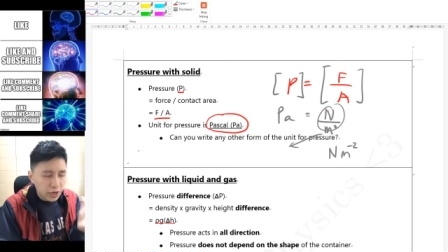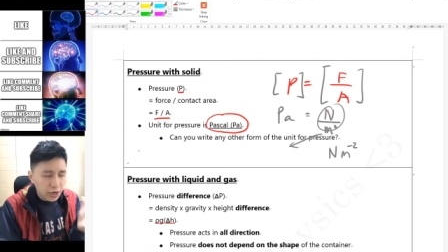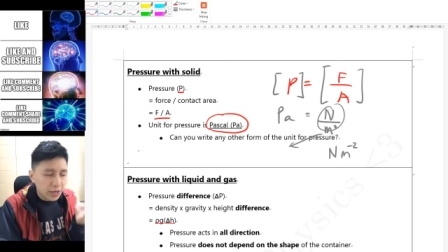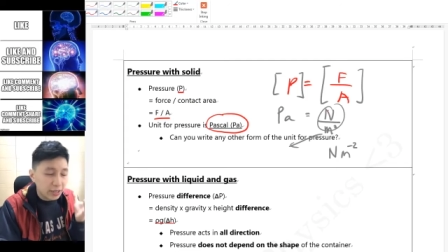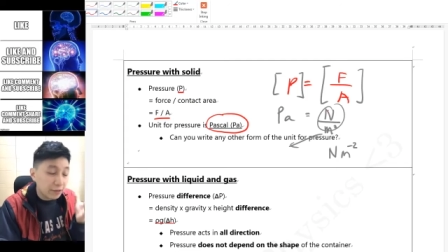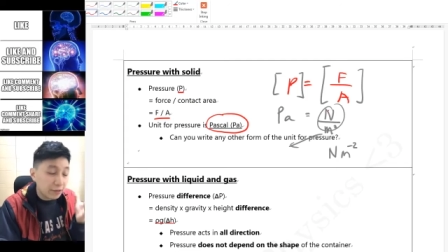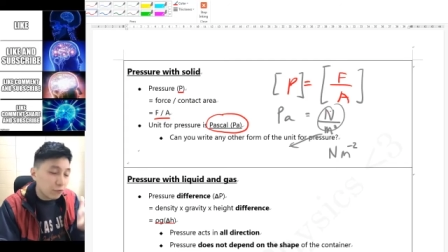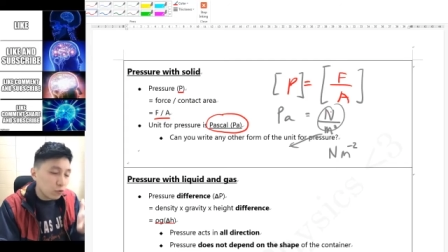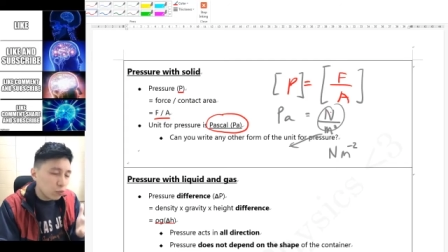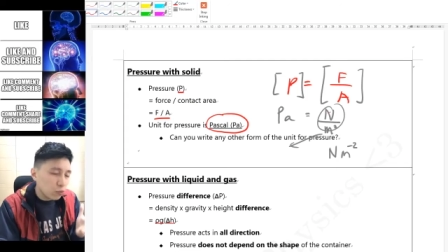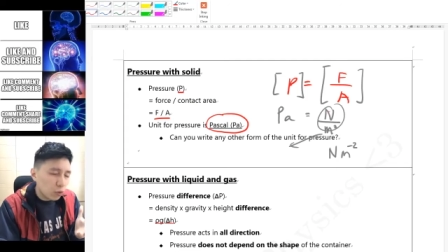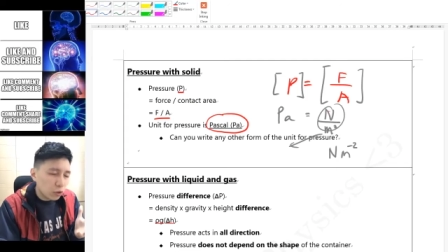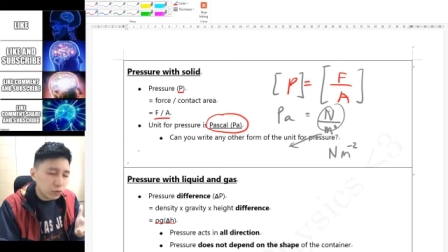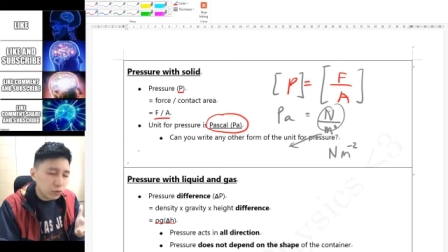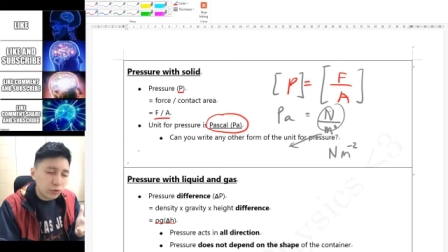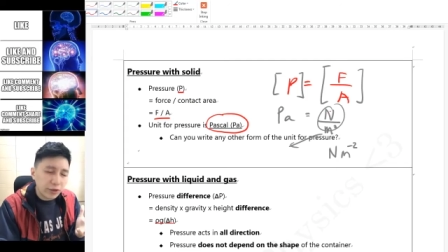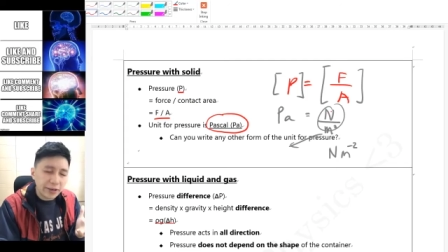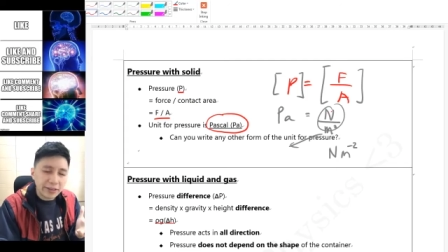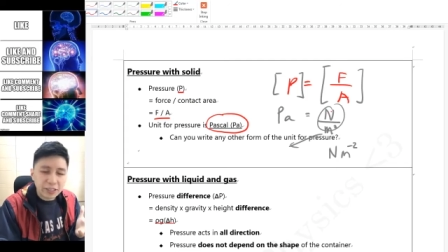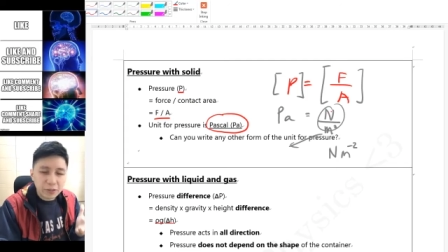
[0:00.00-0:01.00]
and if you want
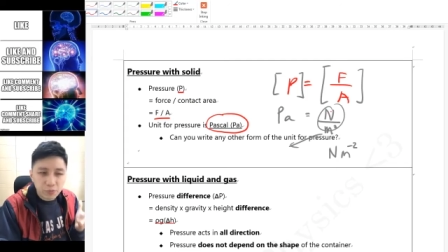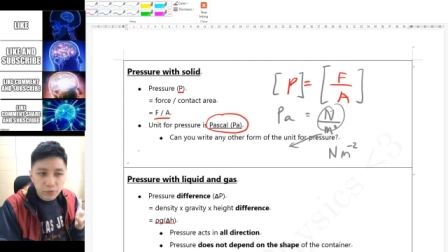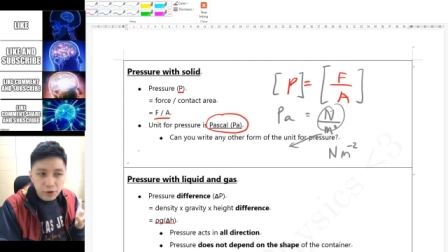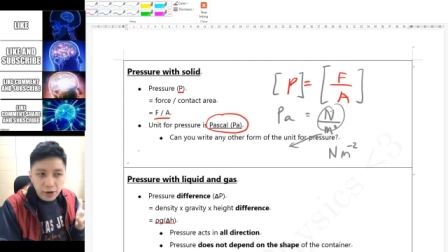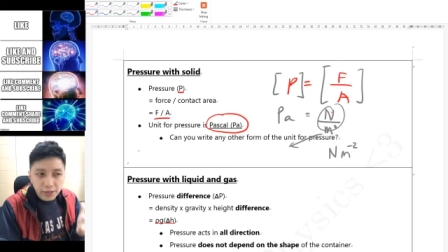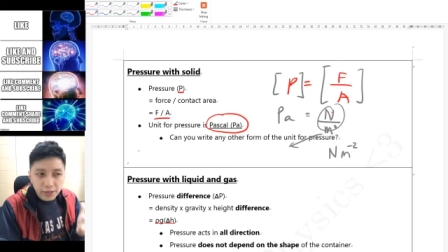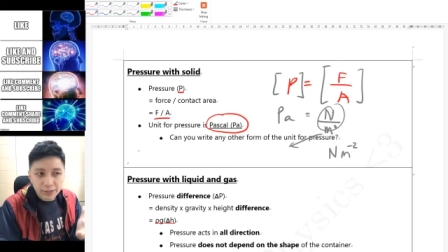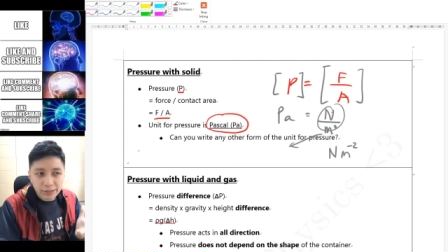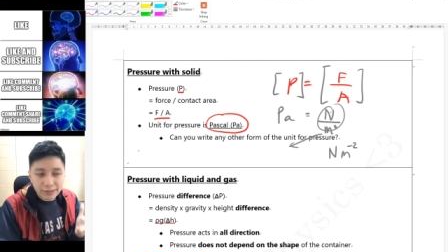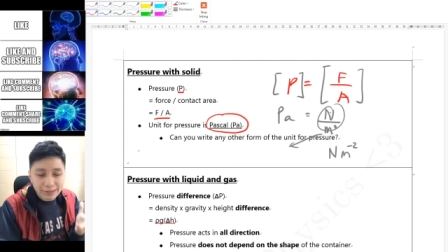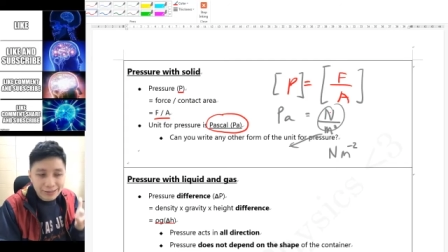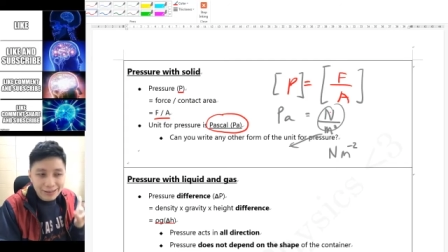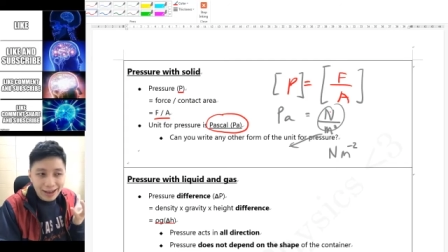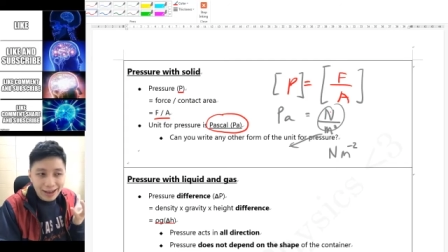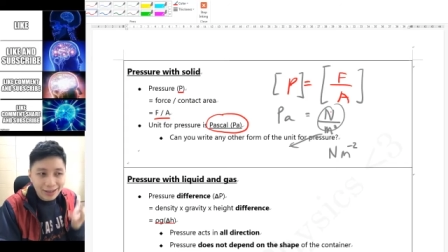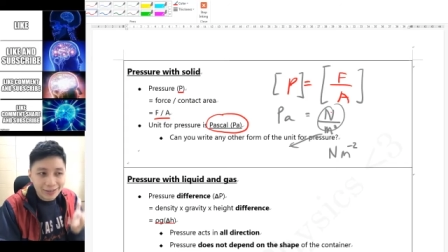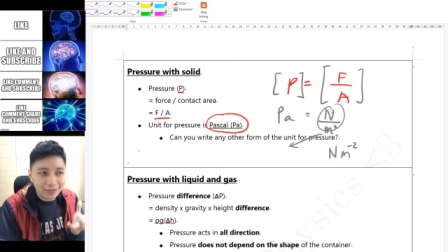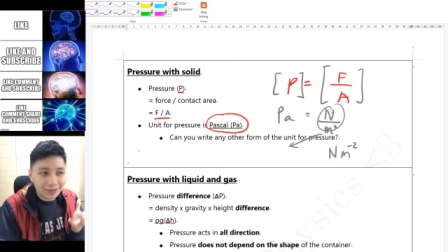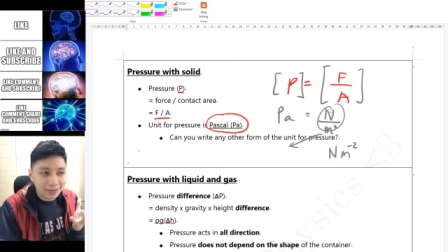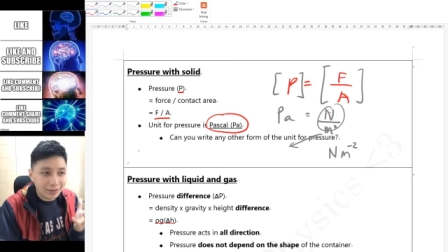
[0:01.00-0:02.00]
to express the
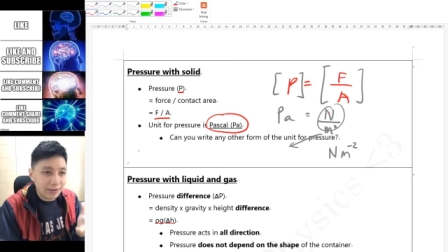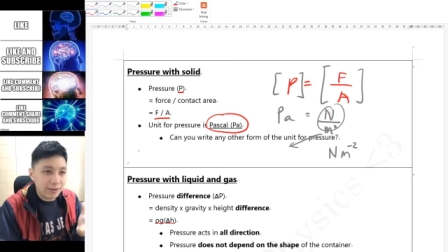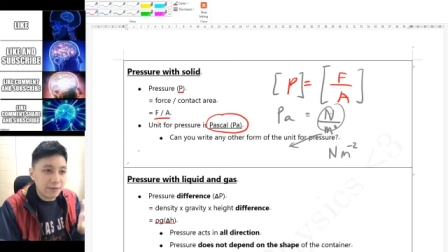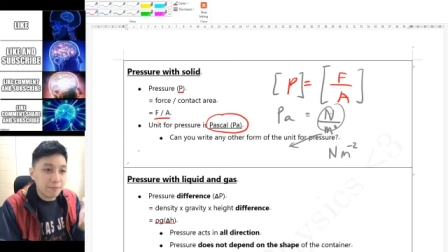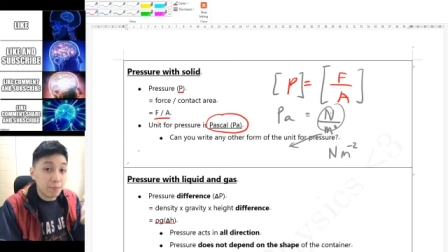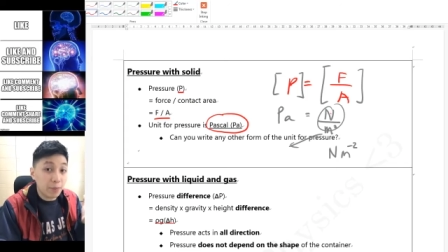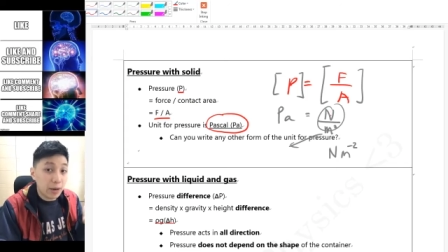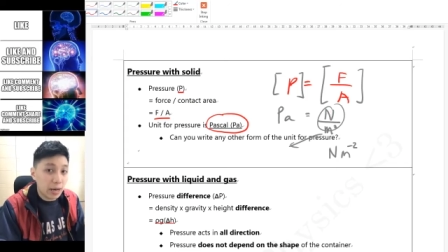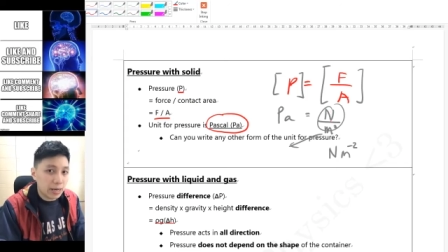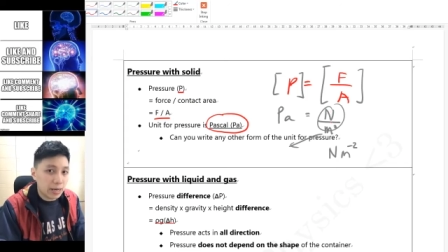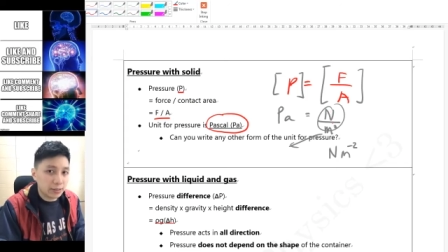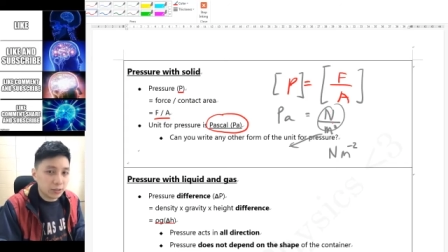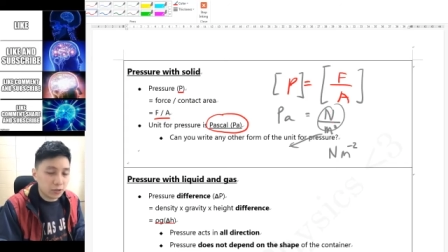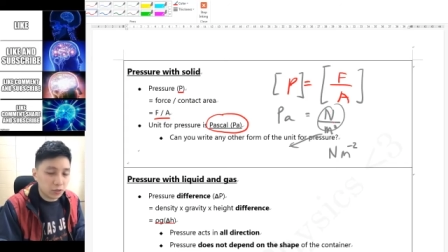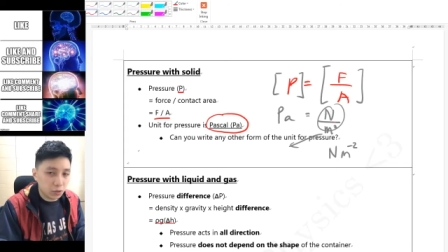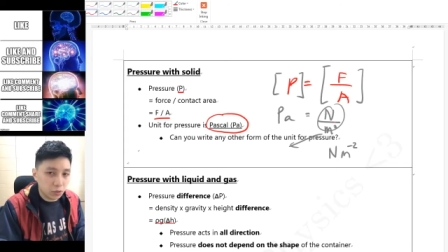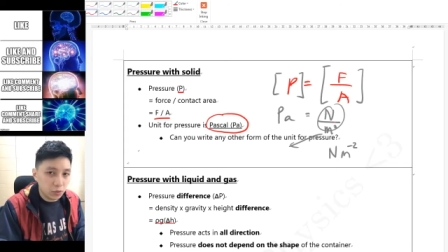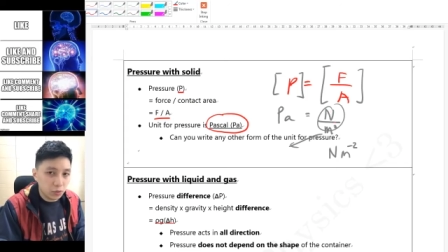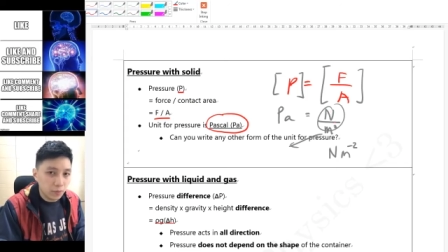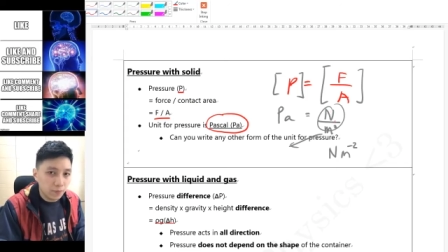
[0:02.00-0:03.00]
answer in
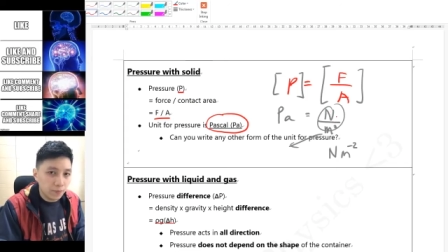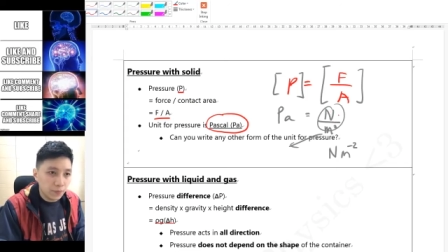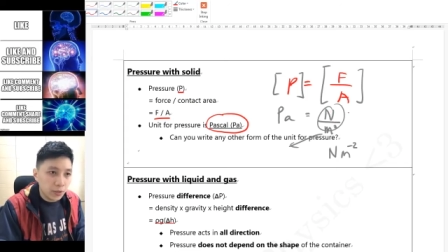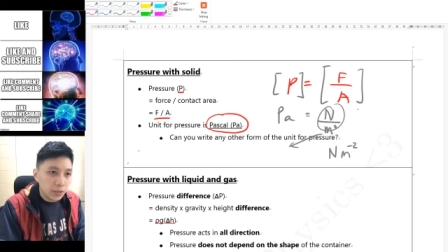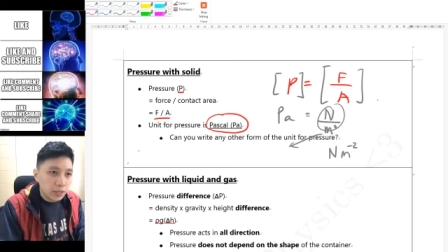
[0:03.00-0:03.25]
Pascal,